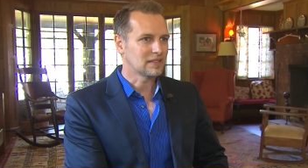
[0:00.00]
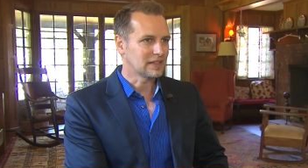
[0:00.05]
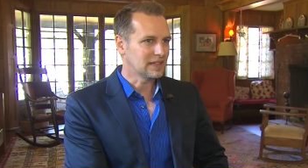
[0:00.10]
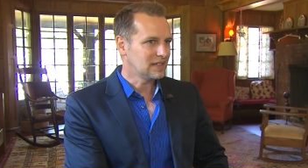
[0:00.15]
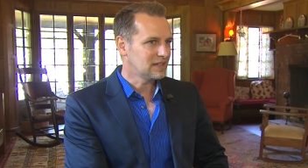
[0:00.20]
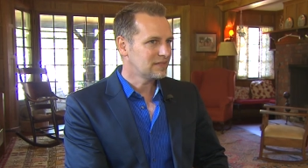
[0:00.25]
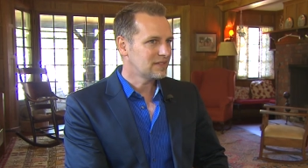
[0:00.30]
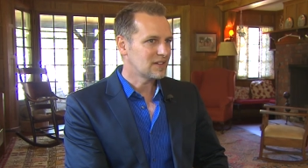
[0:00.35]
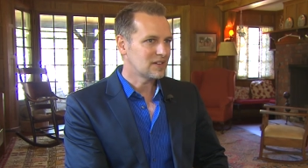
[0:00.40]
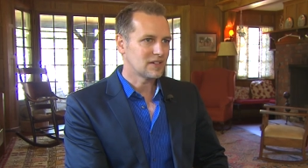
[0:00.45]

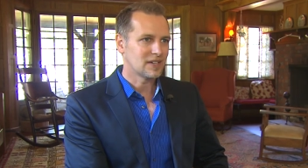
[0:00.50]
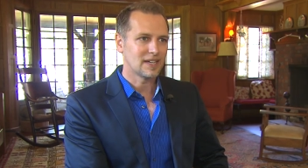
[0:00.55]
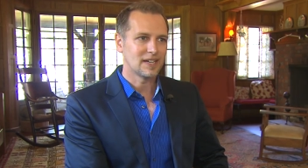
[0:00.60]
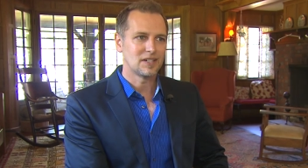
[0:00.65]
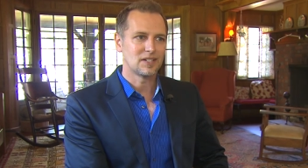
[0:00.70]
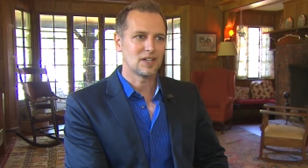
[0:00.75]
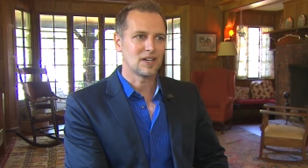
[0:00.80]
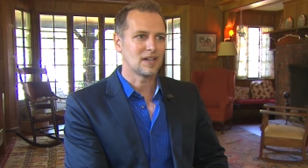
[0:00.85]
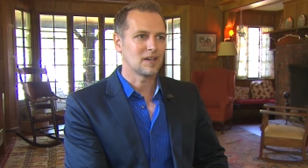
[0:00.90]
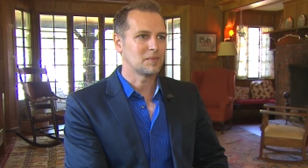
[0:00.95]
leave their day
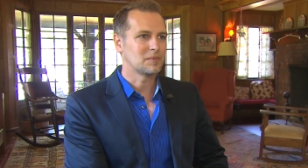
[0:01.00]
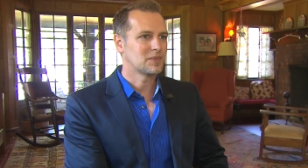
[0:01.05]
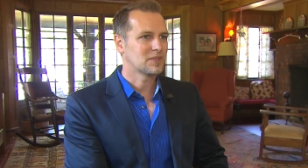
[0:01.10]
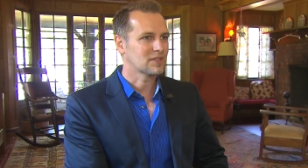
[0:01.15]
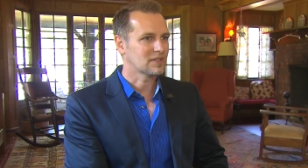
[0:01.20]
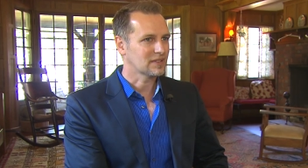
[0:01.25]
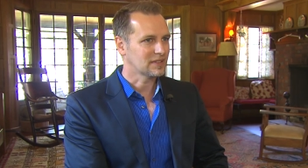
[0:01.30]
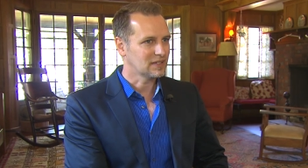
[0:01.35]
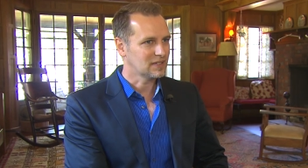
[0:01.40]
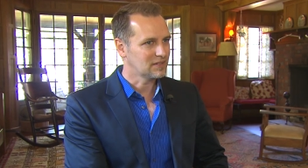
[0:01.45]

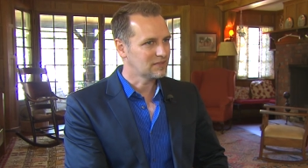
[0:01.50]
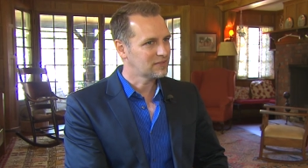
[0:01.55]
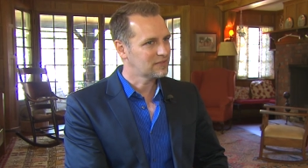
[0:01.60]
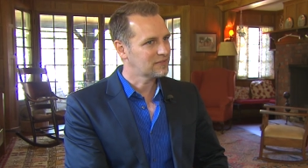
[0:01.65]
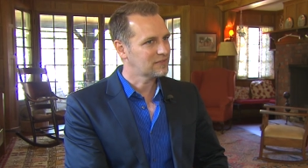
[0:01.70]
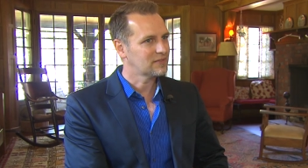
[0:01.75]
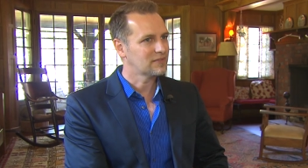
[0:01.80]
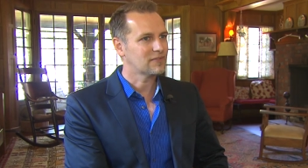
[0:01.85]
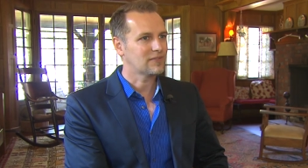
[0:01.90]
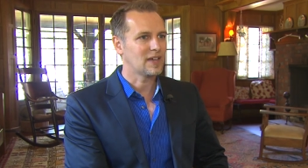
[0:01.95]
jobs,
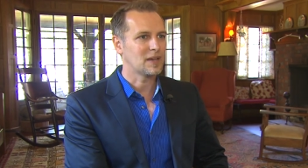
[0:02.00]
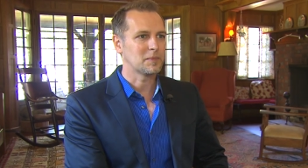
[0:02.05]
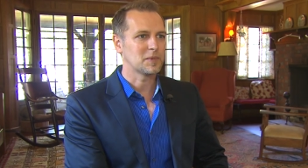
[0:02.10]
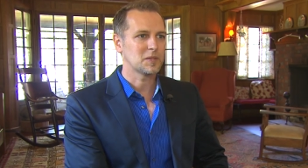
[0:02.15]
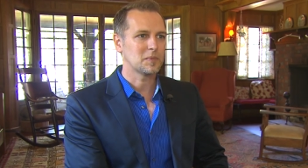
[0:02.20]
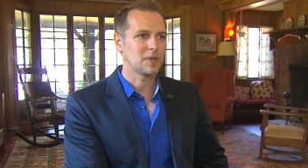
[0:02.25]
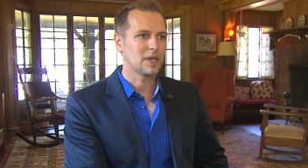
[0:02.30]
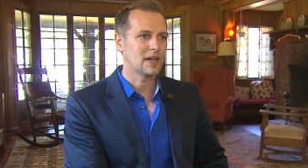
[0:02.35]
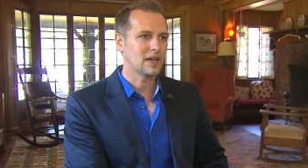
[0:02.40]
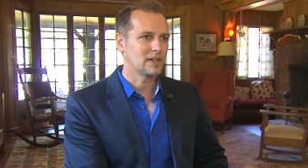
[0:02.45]
leave
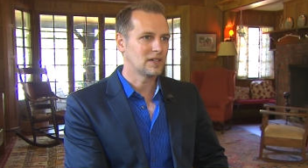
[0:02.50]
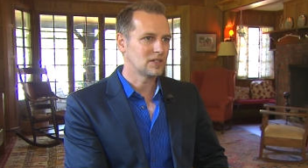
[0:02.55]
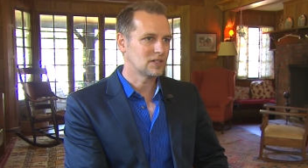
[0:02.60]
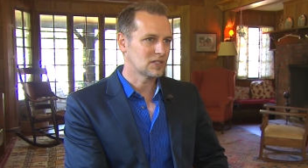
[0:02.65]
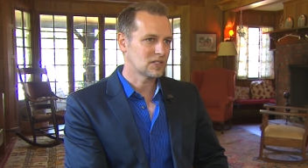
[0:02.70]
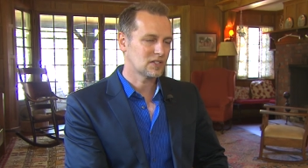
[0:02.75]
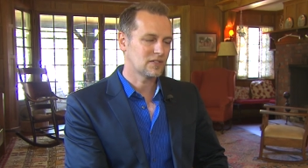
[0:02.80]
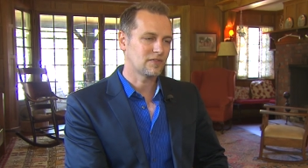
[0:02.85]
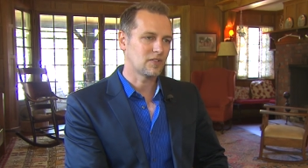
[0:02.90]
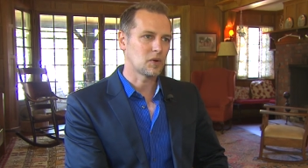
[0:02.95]
families behind, and
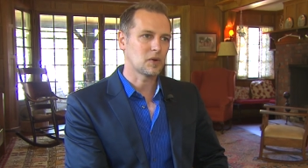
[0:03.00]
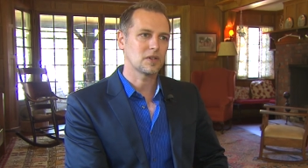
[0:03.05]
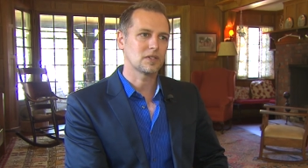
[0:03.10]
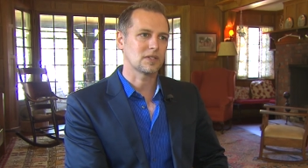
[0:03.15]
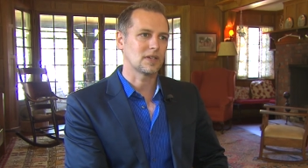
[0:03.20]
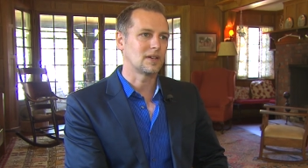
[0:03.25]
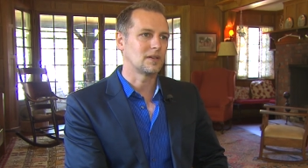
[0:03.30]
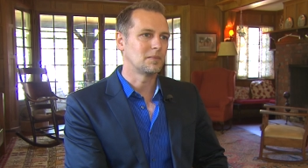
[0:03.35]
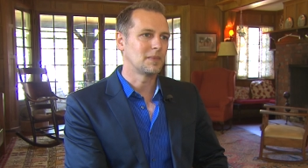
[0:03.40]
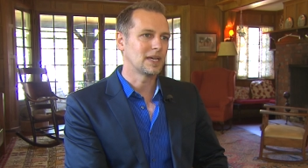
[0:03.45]
just
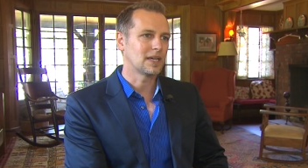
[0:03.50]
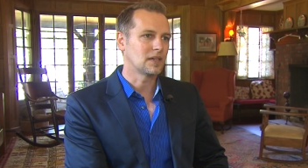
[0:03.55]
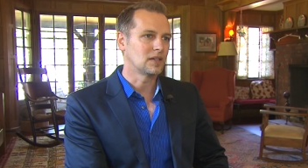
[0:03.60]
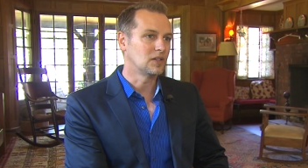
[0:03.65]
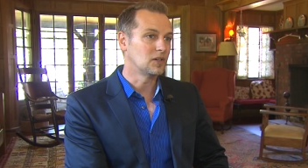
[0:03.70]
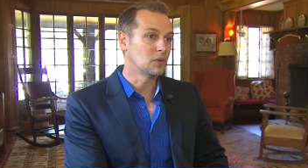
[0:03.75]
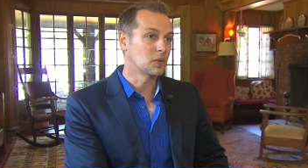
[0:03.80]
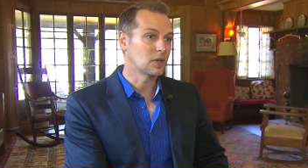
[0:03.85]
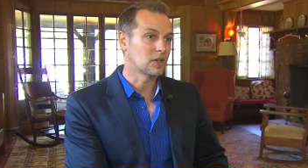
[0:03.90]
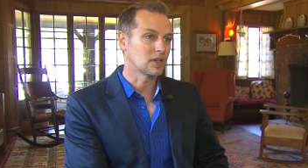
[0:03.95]
focus on making
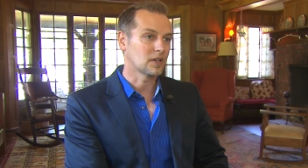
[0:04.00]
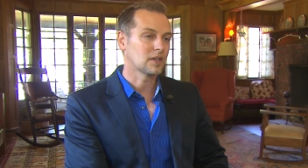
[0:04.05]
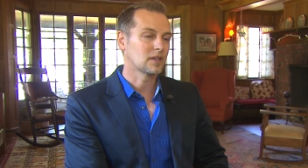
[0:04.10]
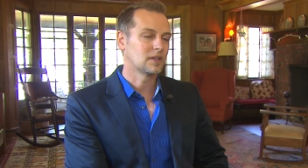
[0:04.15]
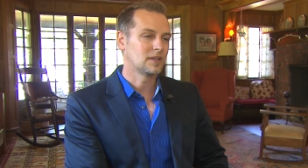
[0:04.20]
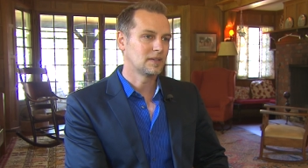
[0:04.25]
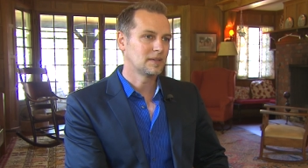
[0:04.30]
new work.